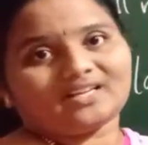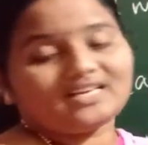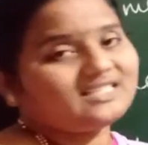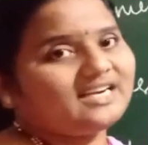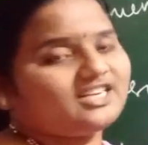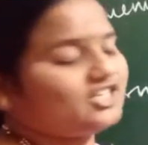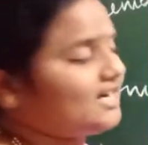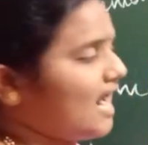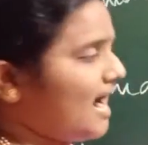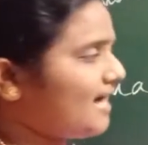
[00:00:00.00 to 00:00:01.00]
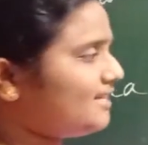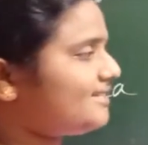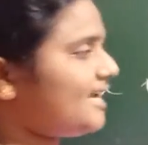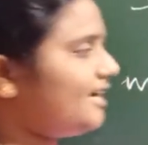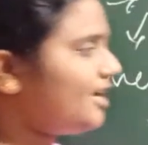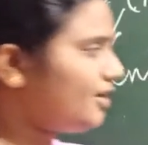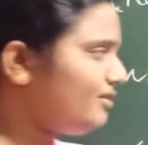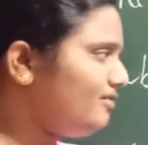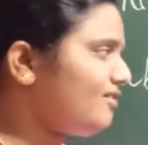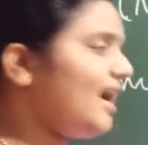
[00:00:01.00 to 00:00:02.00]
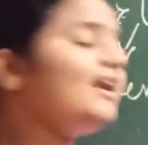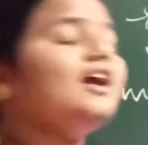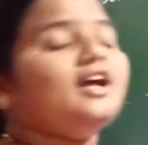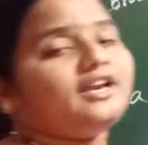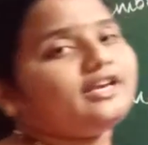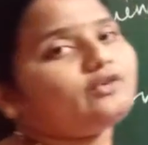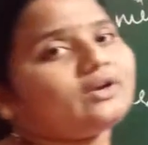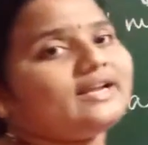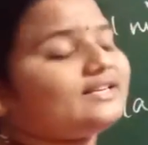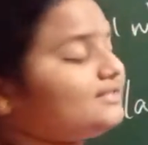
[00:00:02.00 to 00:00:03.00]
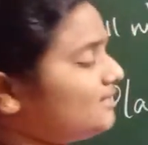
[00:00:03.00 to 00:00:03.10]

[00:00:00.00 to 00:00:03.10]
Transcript: Isn't it, children? At the center you will find nucleus.